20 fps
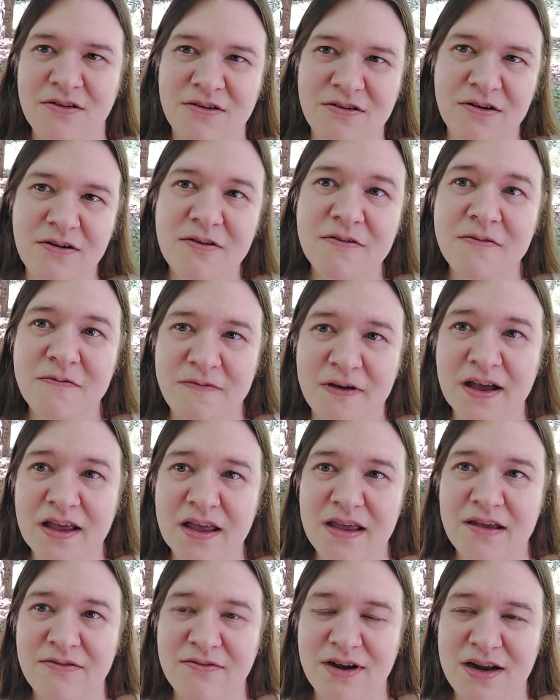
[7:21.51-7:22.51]
good
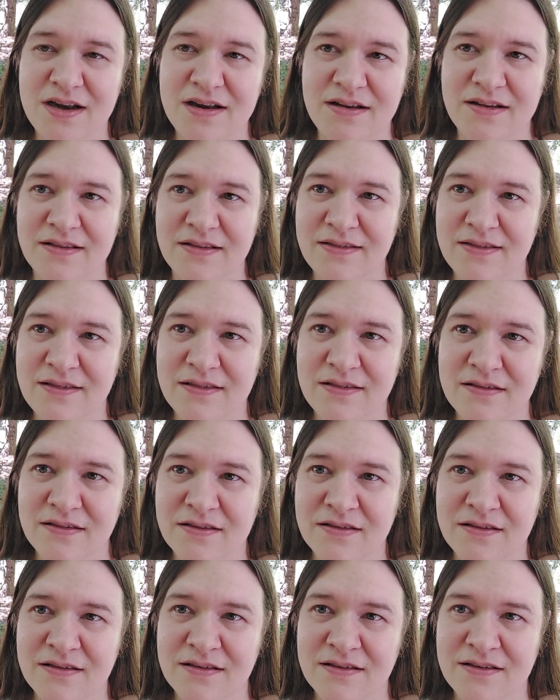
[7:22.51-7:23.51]
fucking riddance.
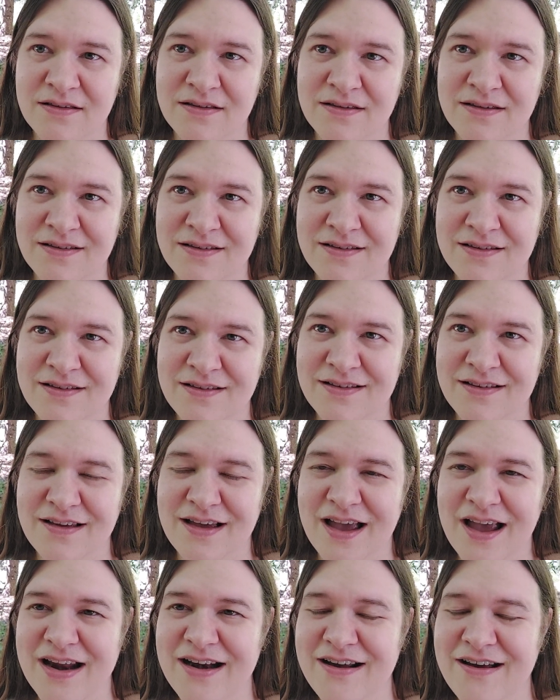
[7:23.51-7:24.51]

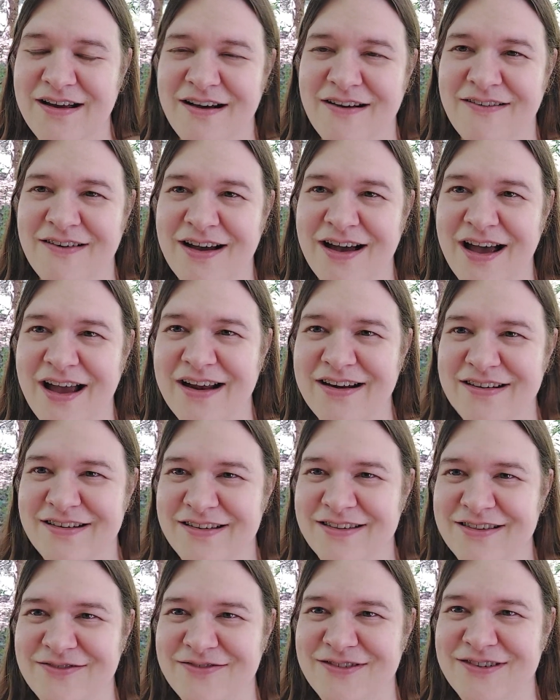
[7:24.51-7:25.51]
I know, I
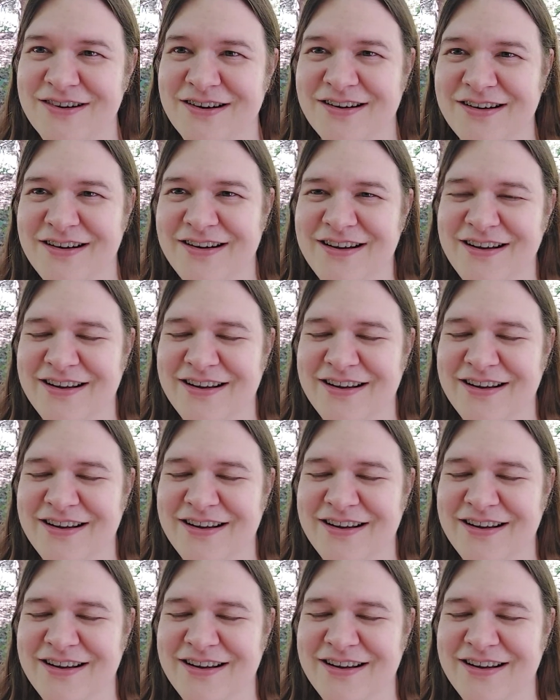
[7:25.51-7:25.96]
just swore.